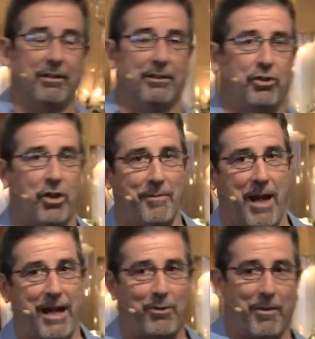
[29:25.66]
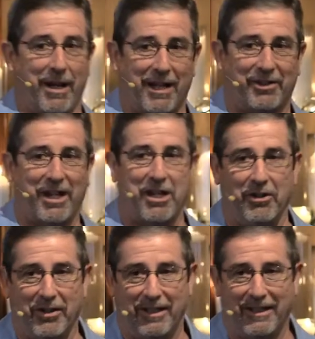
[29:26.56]
sure, Mike, where am I going to see
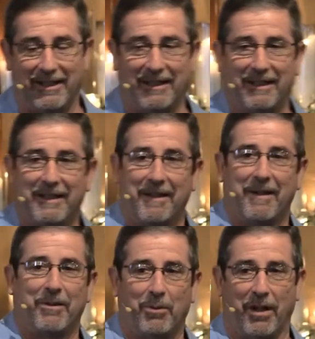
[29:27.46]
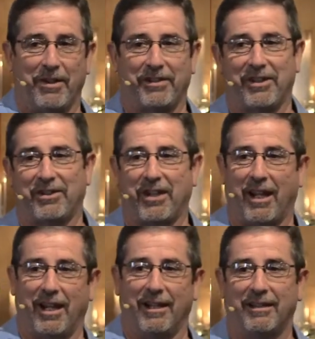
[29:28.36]
you? Well, this is
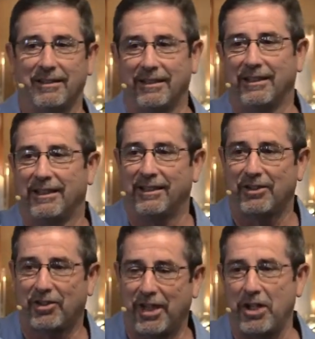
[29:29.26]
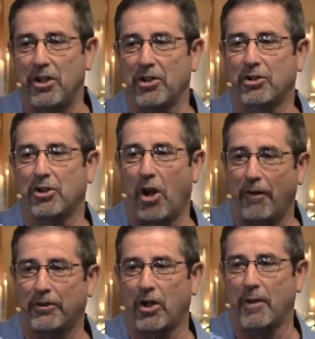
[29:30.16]
the seniors
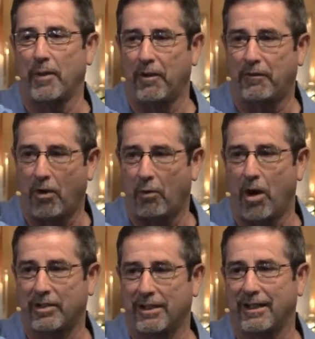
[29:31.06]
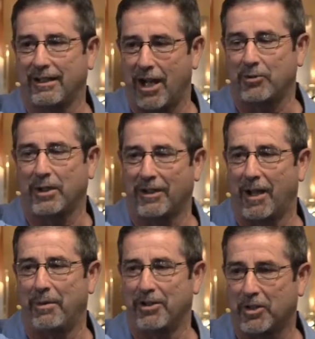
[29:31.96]
golf tournament at Fort Washington Country
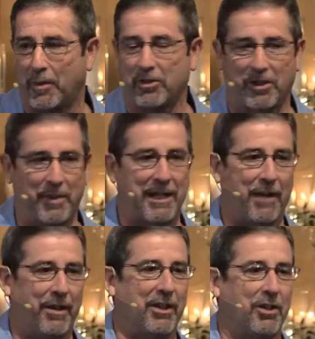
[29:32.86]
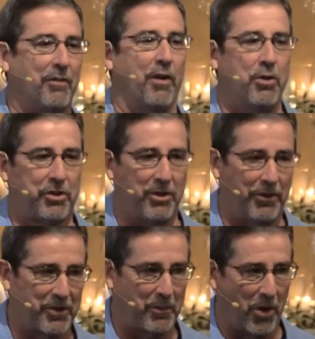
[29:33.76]
Club, and you're supposed to be giving the devotional
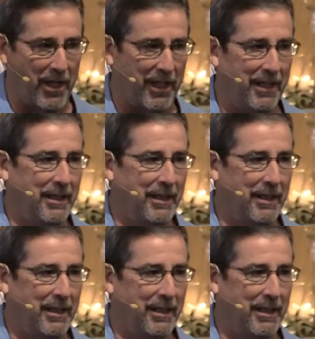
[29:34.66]
this morning.